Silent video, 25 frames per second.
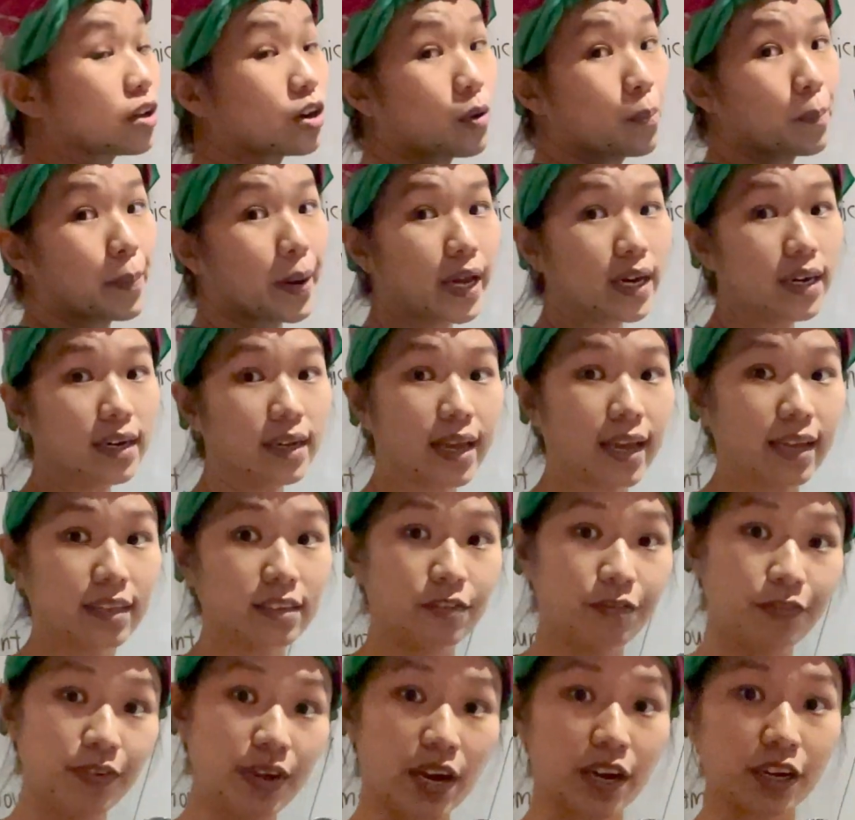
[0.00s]
compared
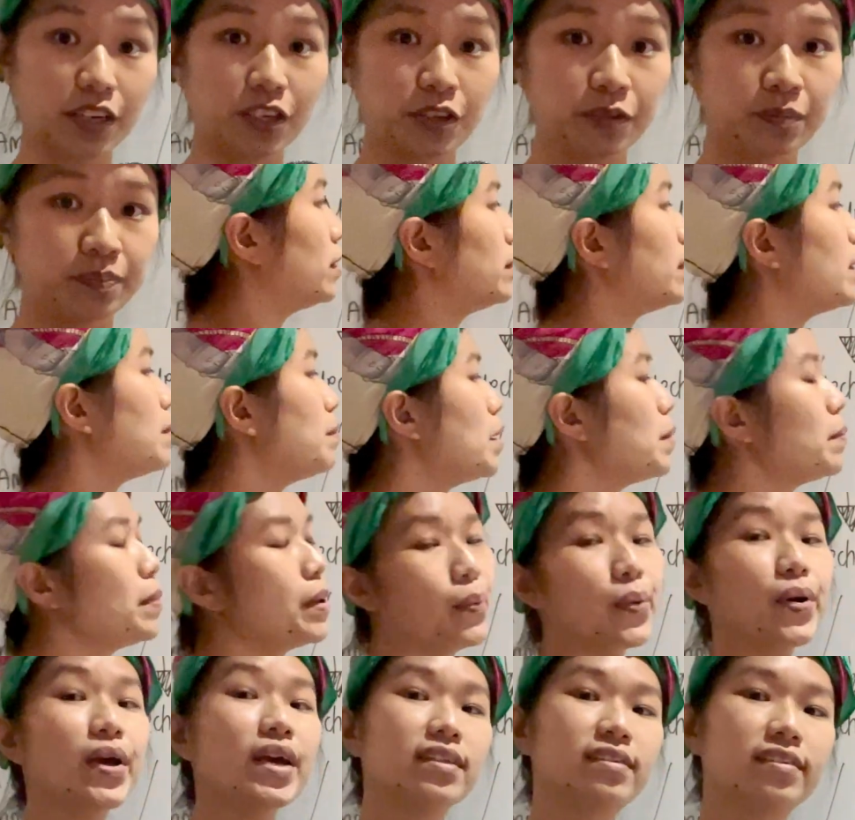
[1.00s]
against fiat, then maybe
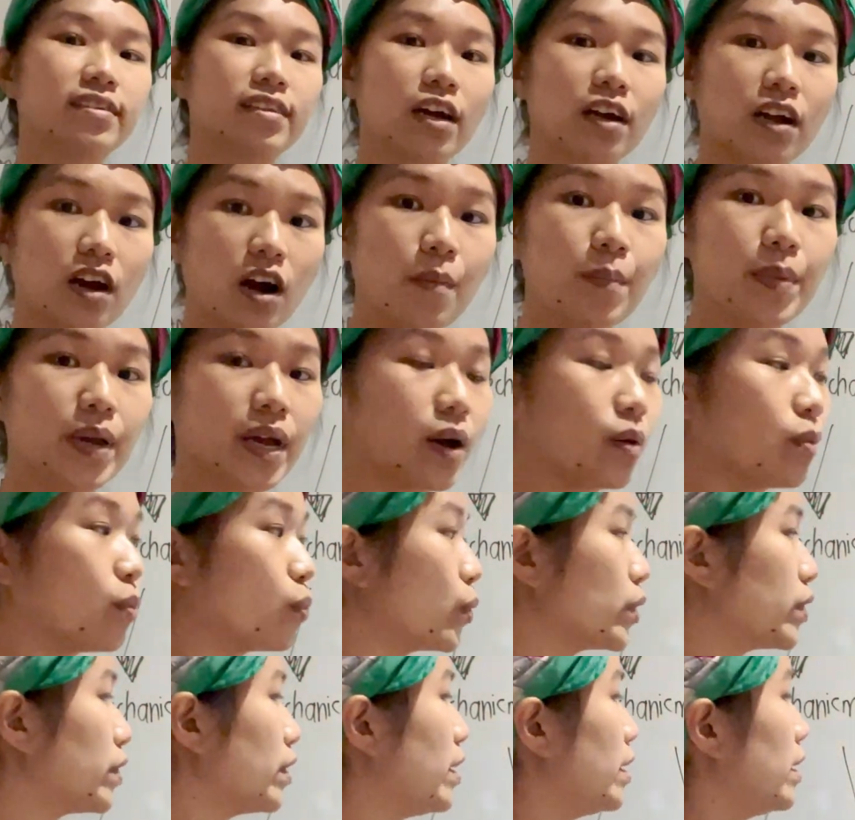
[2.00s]
we can start coming up
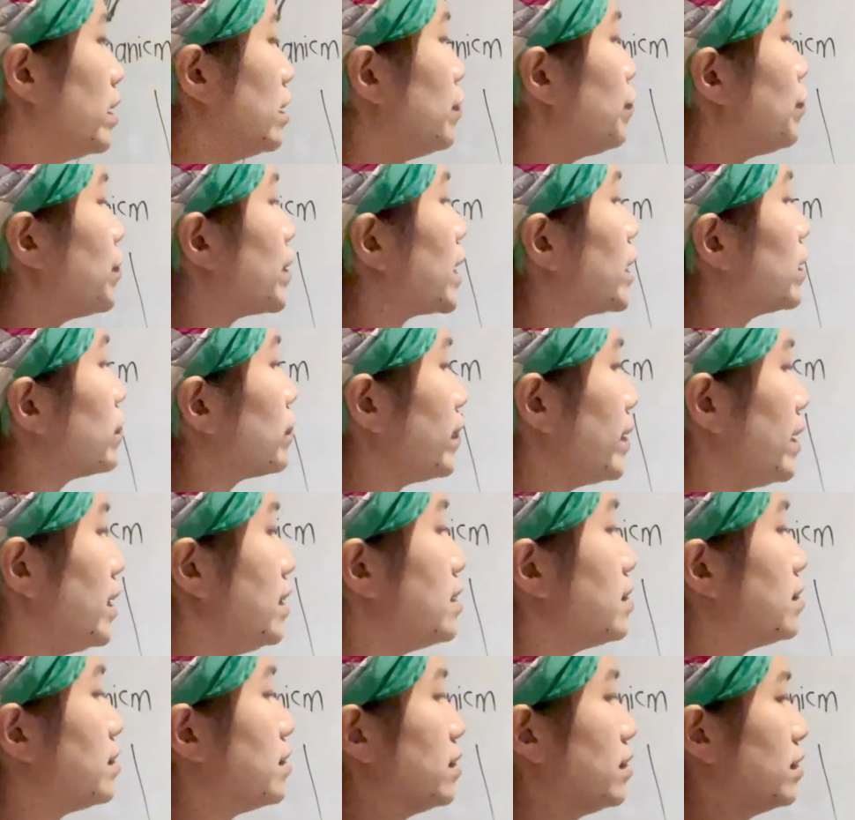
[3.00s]
with different kind of
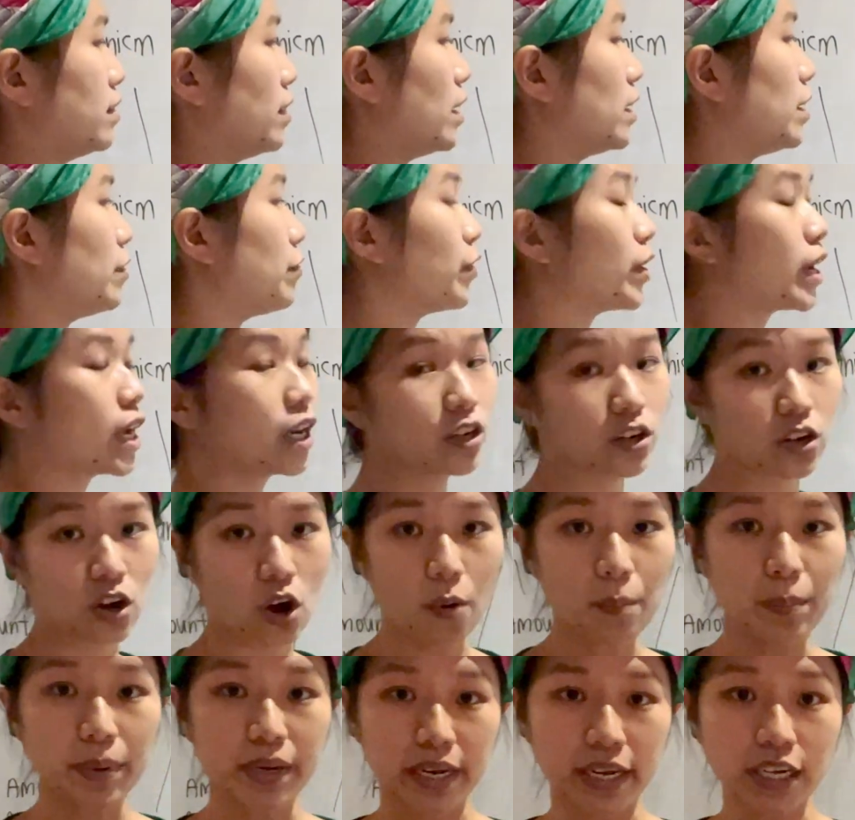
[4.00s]
indices and different kind of
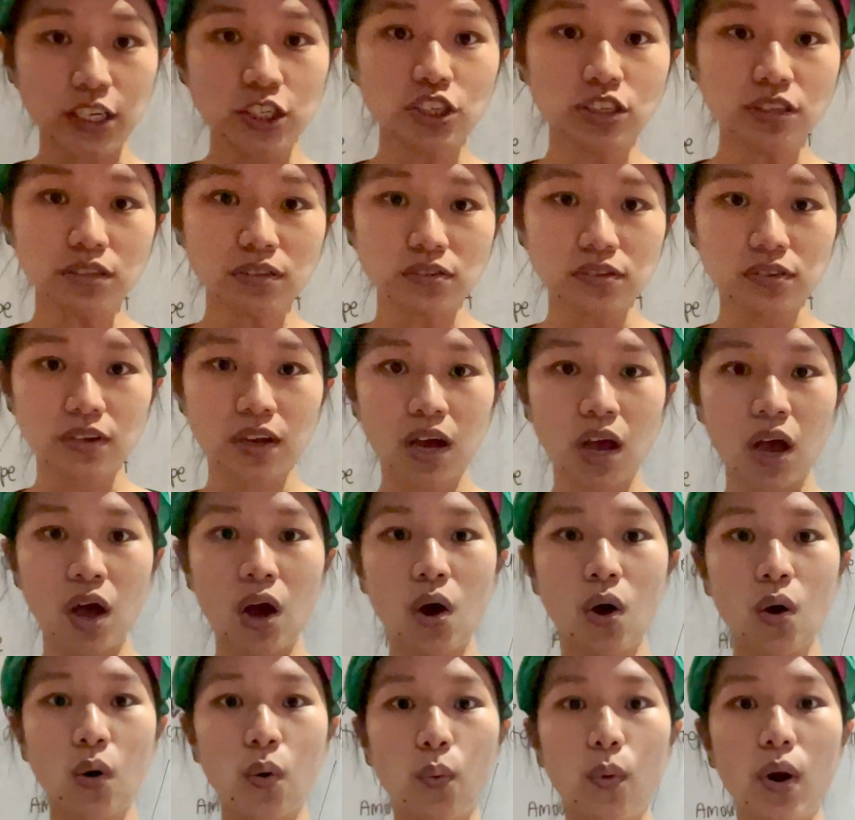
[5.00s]
combinations
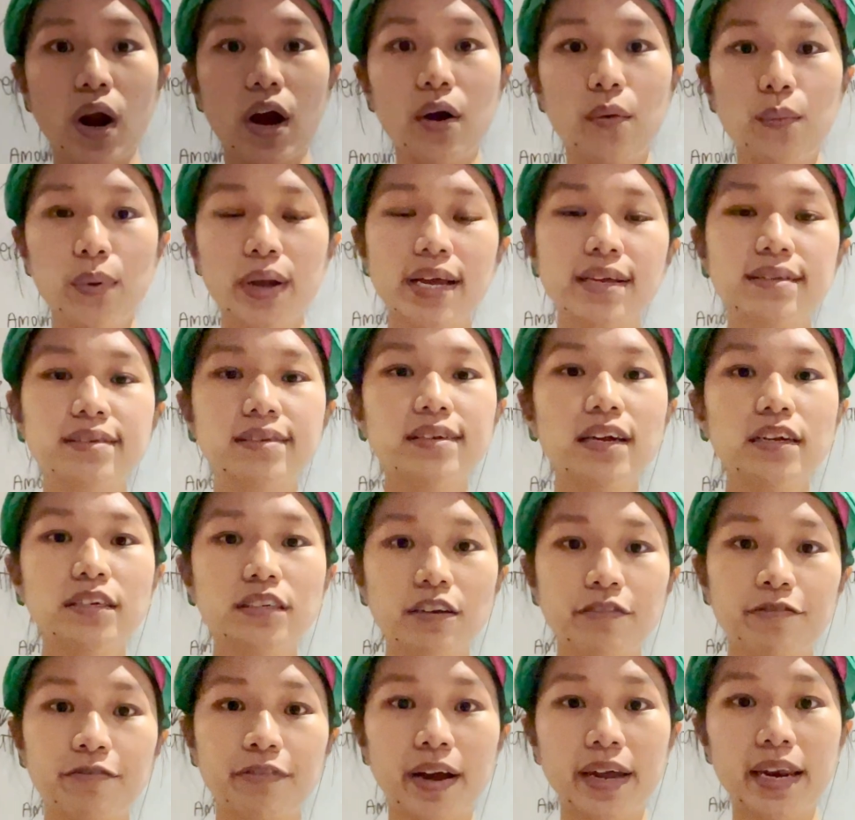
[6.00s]
where we can start
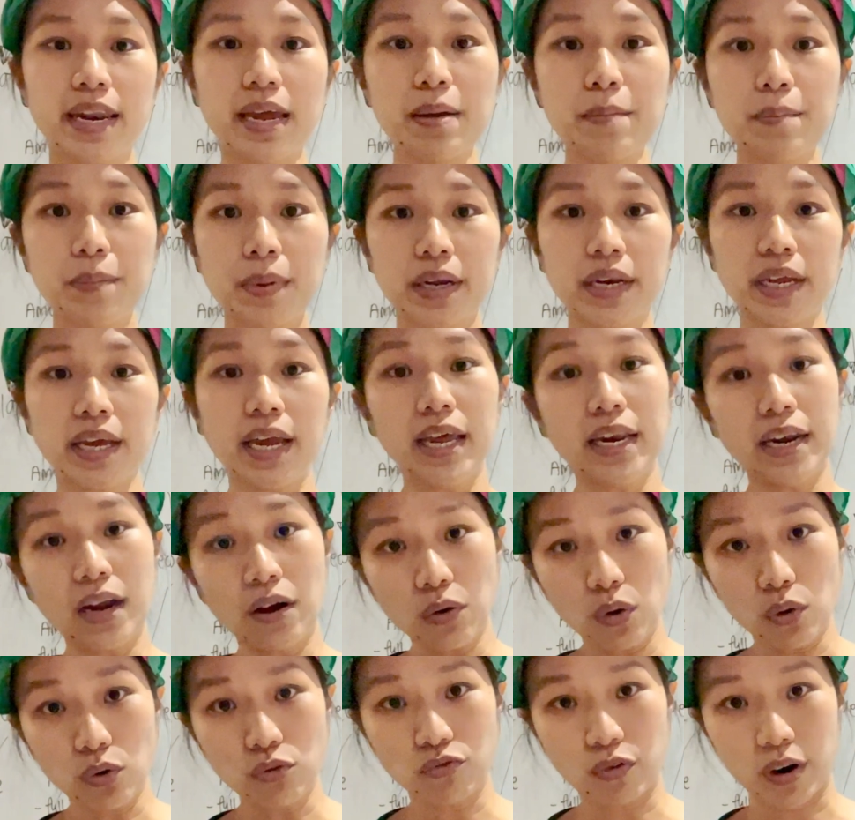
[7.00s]
defining money in our
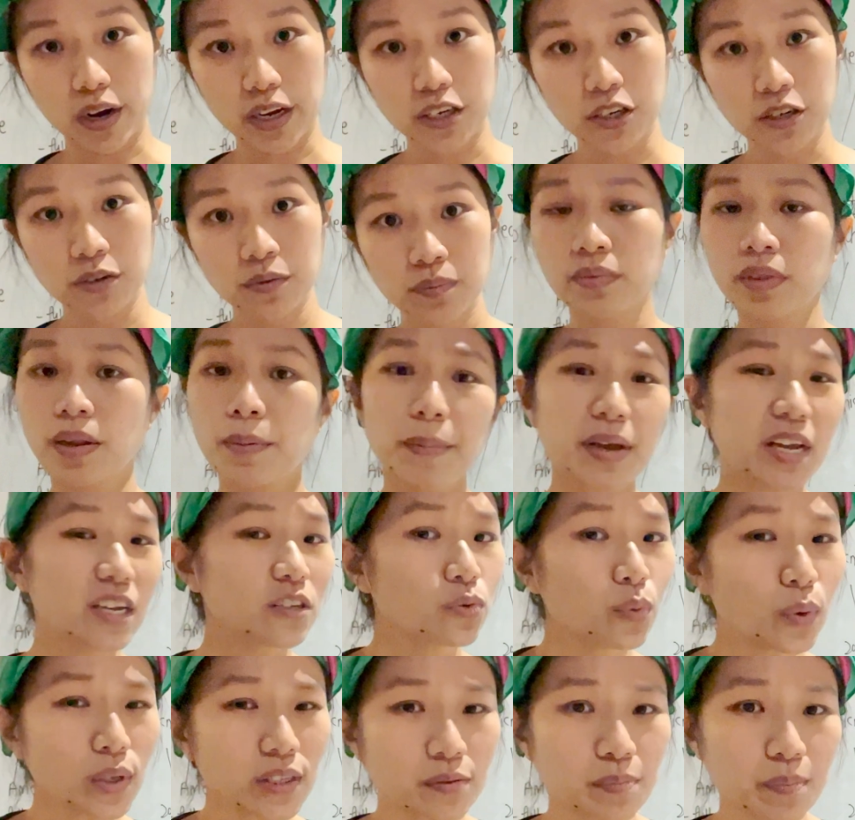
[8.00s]
own right.
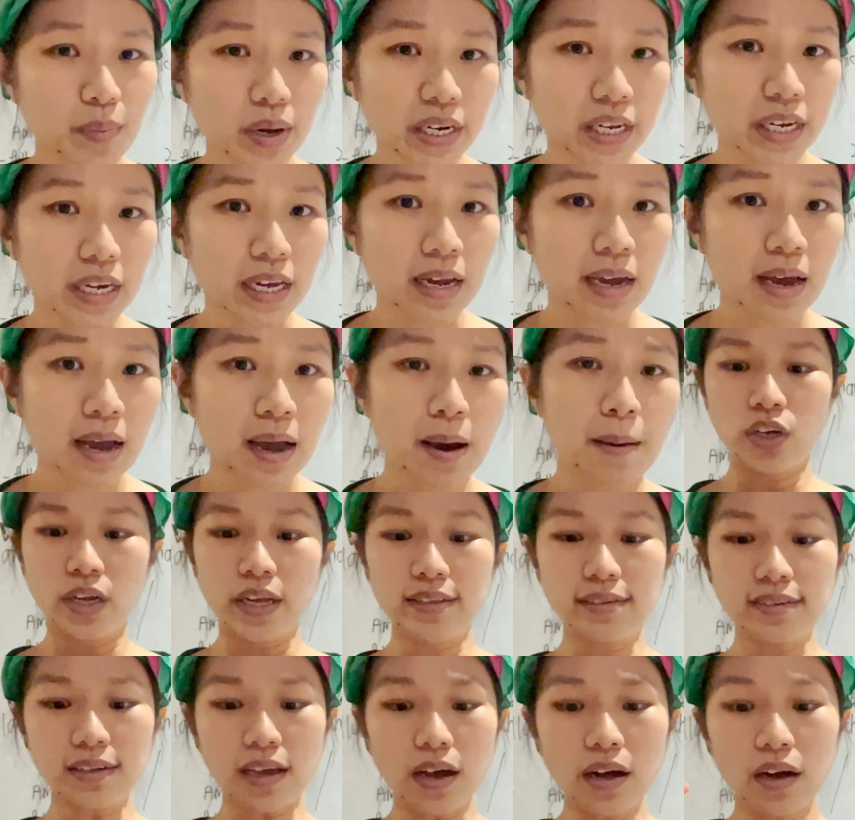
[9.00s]
Because what's money?
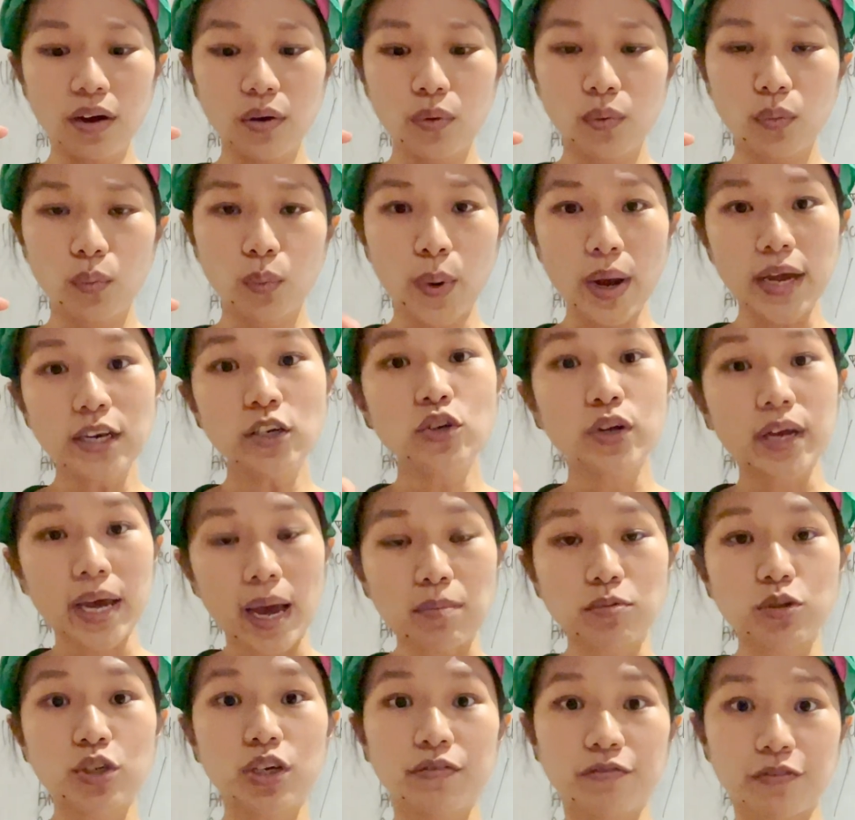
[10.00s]
It's a way to
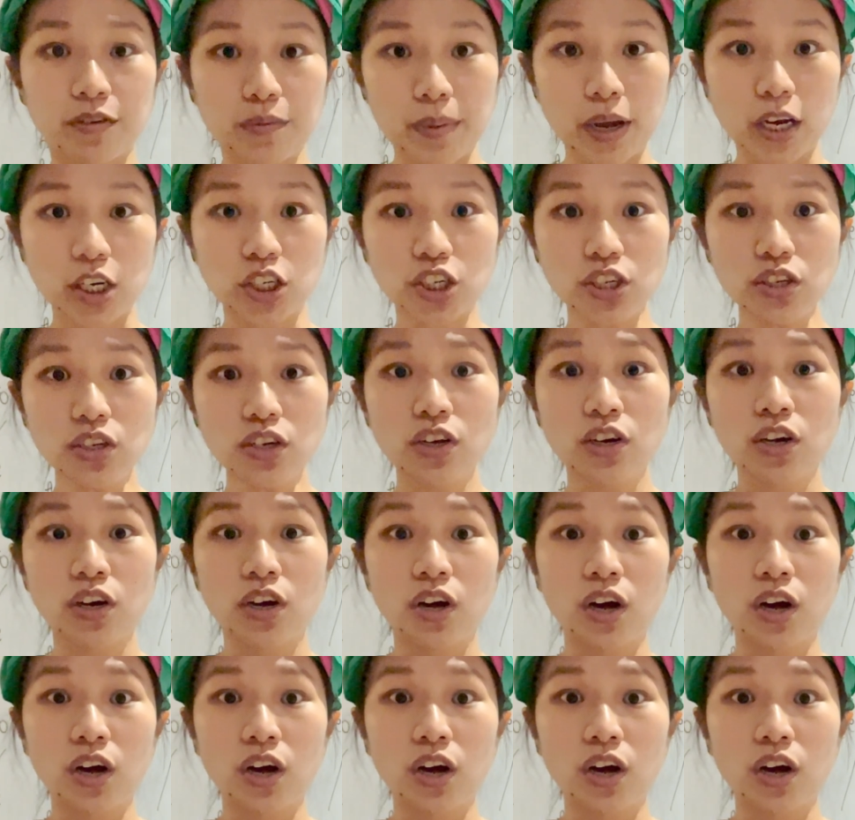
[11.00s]
capture information,